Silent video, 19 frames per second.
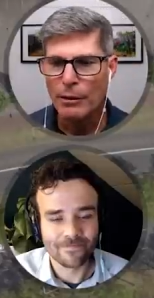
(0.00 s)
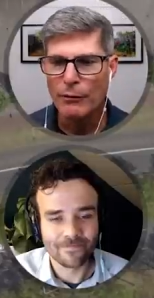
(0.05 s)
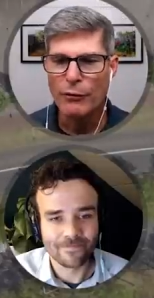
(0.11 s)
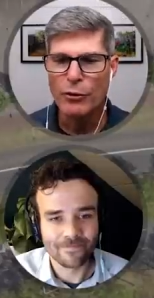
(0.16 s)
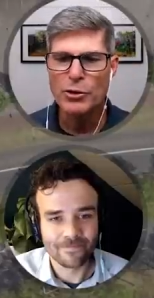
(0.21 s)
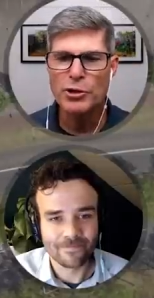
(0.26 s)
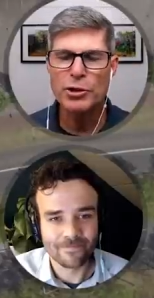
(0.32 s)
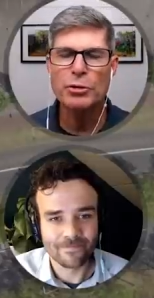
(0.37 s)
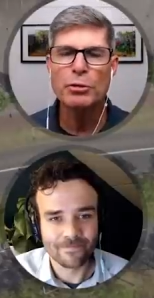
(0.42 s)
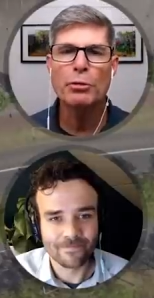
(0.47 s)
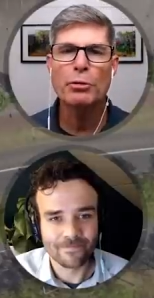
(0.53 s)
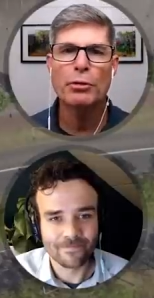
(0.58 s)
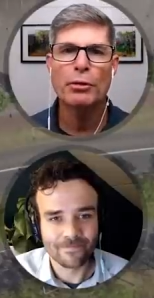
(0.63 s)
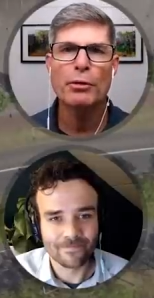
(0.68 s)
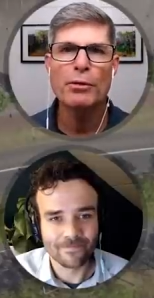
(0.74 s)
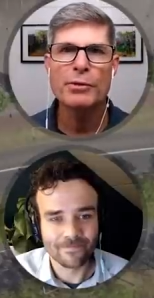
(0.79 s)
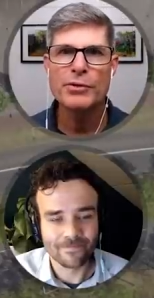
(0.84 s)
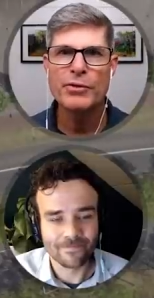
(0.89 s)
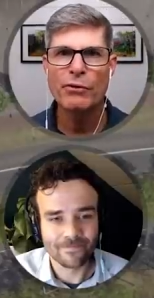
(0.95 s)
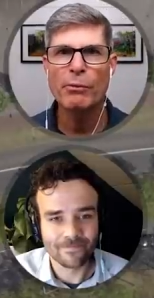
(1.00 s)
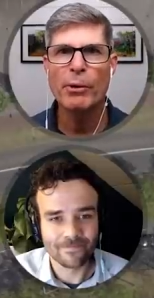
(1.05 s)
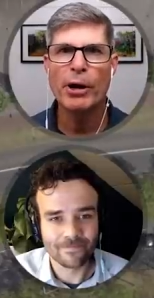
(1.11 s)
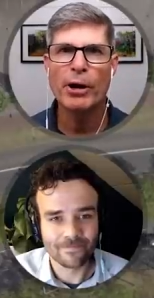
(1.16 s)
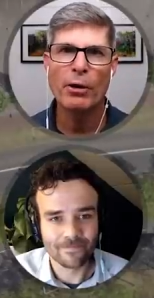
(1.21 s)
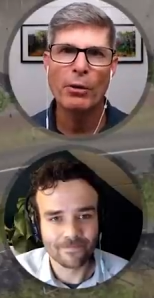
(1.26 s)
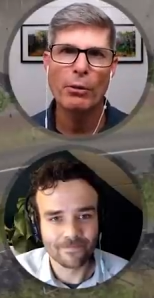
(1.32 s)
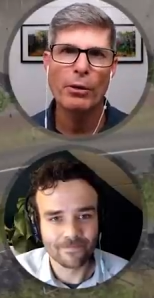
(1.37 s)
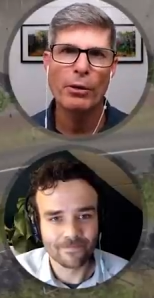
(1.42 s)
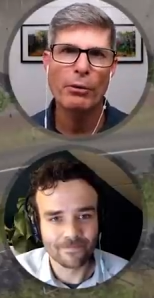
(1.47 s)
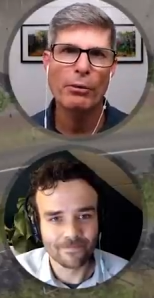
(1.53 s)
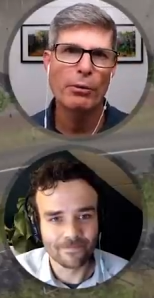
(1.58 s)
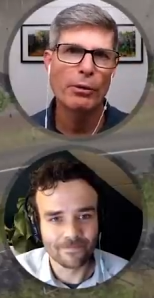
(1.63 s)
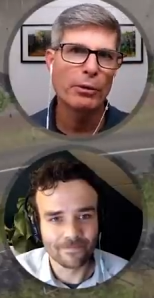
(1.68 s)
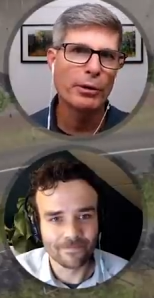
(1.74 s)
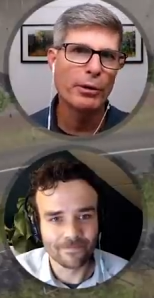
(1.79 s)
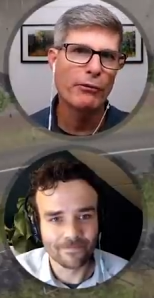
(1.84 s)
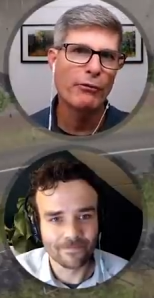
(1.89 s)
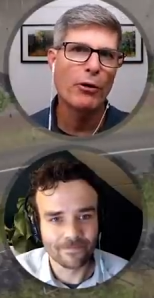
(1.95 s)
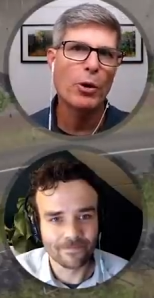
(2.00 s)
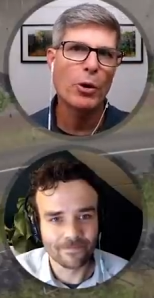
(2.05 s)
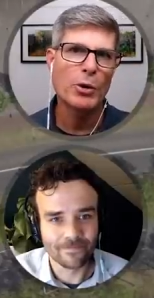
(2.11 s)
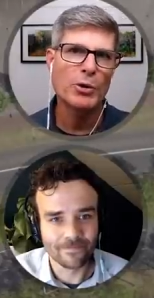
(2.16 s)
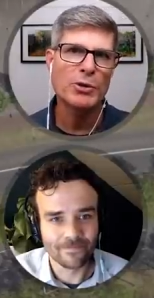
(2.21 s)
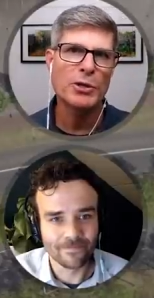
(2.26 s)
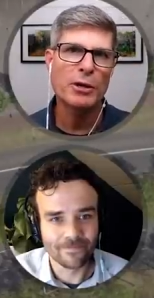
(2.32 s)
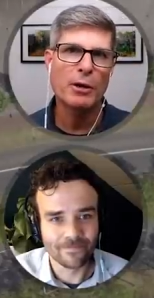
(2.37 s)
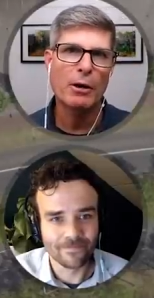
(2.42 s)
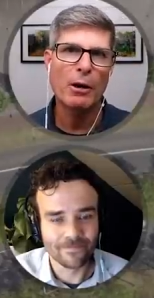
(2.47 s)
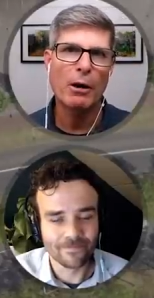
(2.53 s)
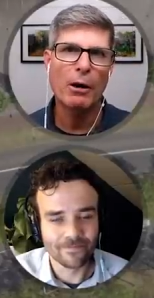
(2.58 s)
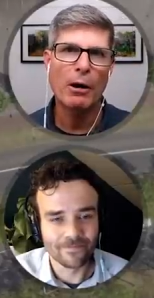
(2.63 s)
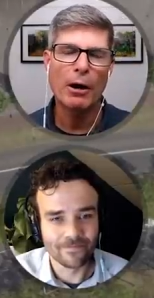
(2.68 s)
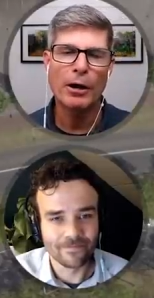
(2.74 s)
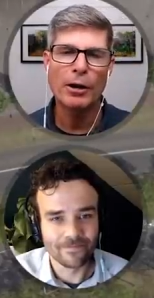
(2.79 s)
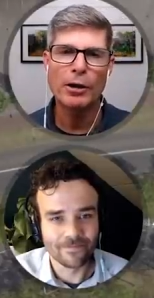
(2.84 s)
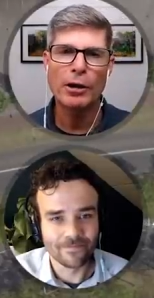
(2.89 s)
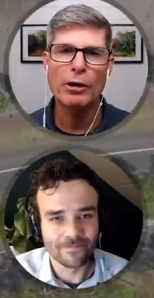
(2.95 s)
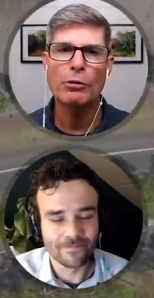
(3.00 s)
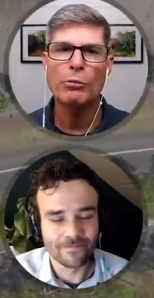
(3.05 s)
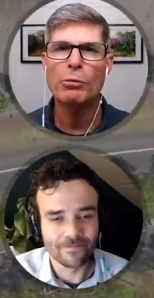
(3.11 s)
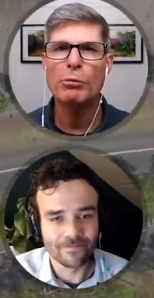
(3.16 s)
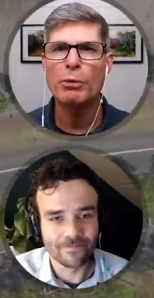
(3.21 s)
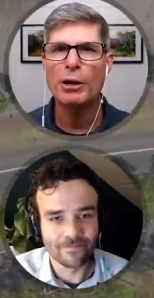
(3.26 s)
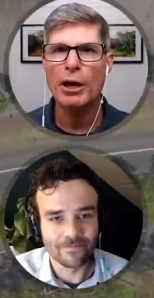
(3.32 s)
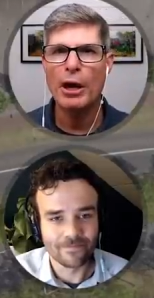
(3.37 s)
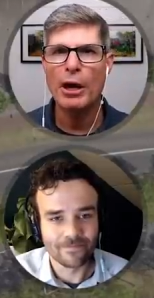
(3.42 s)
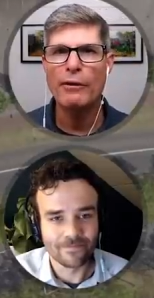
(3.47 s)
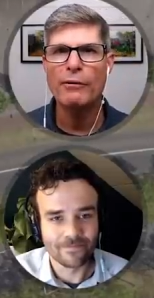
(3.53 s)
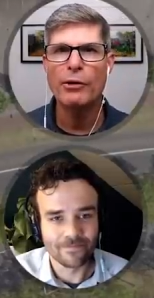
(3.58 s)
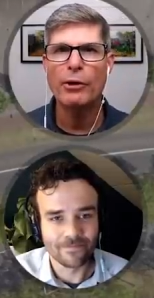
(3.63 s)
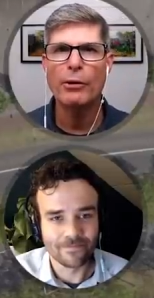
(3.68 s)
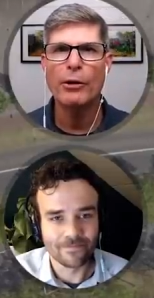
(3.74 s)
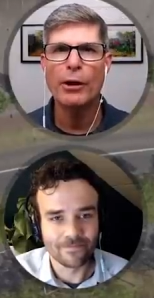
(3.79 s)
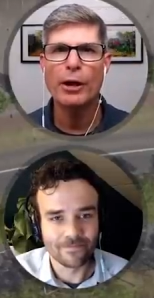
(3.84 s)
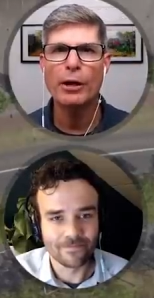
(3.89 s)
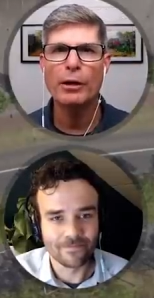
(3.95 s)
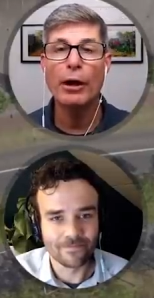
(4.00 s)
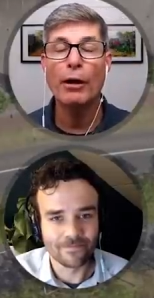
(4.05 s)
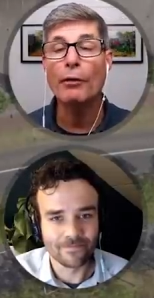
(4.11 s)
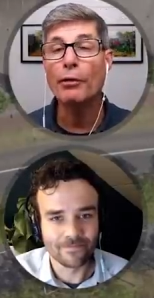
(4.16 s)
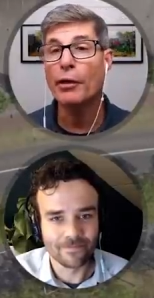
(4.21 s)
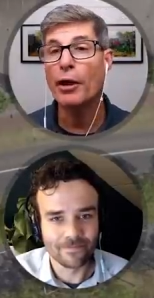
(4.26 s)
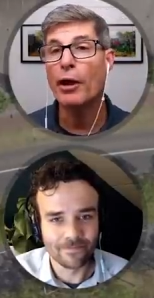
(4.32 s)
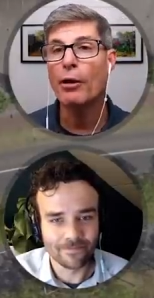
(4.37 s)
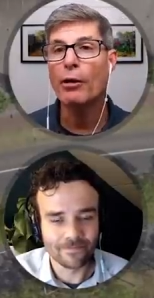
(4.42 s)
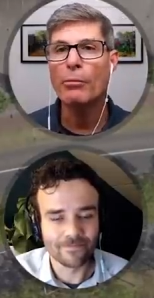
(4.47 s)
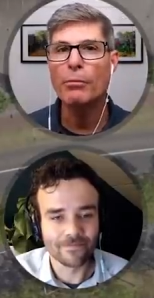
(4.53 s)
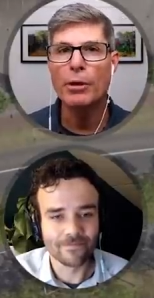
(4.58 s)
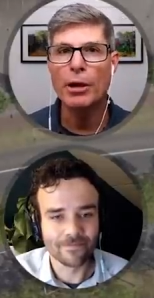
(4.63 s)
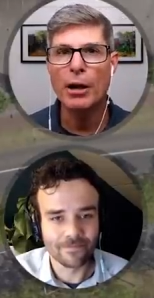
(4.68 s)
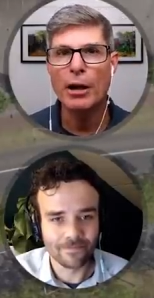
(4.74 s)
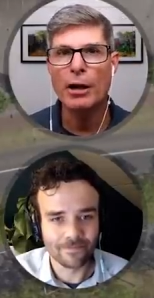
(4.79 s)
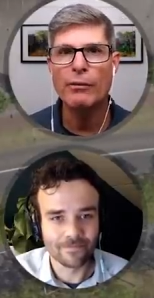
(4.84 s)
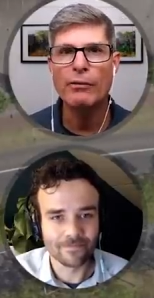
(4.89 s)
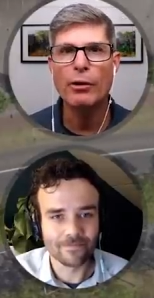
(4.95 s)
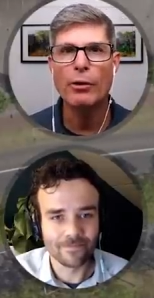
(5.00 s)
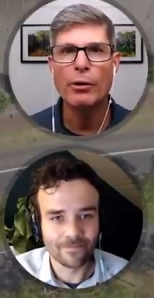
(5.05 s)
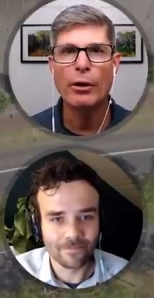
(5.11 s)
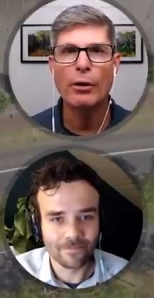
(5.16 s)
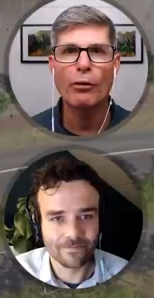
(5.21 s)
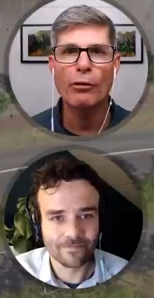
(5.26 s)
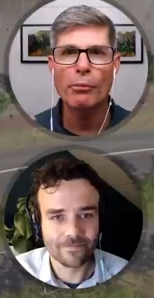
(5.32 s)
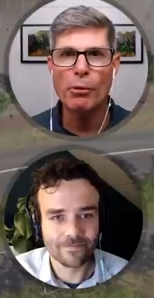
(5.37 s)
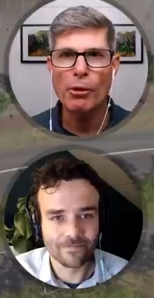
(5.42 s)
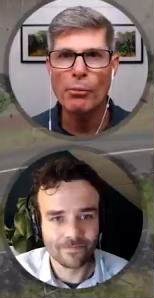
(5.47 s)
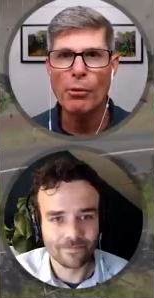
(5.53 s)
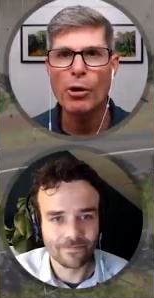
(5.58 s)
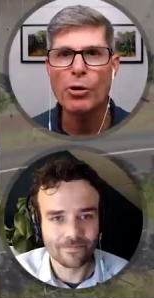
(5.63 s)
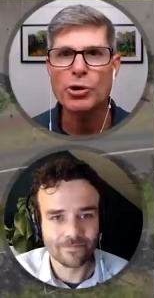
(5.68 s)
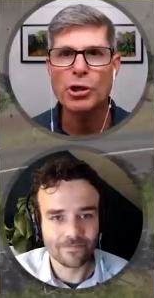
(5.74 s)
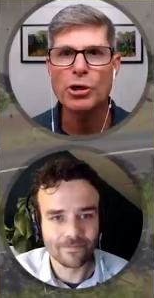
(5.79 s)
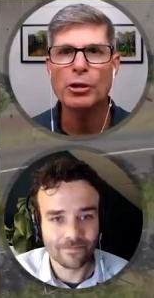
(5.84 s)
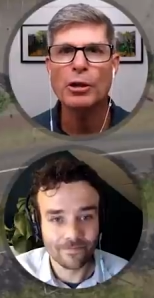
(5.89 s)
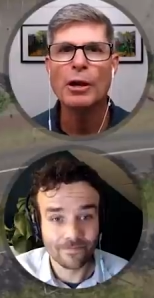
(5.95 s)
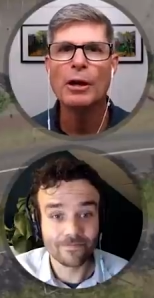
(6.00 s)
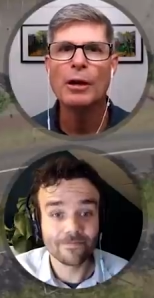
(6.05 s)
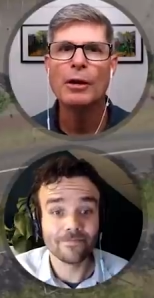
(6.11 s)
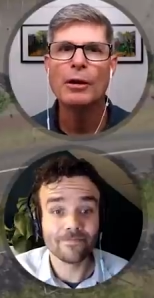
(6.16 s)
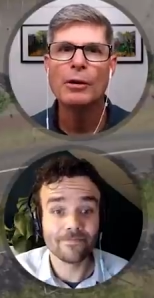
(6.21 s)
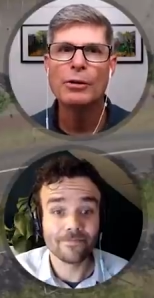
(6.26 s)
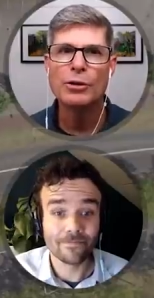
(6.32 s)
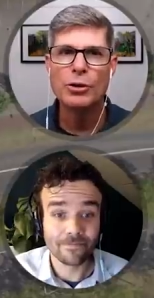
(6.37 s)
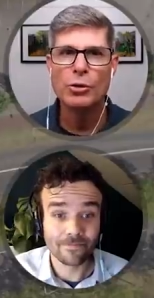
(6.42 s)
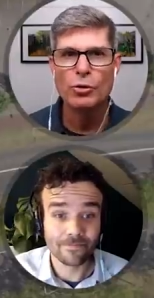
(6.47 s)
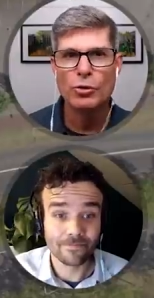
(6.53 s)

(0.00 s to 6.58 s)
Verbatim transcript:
Speaker 1: the first two thirds of my career really focusing on human behavior and healthcare behavior, health promotion, hmm.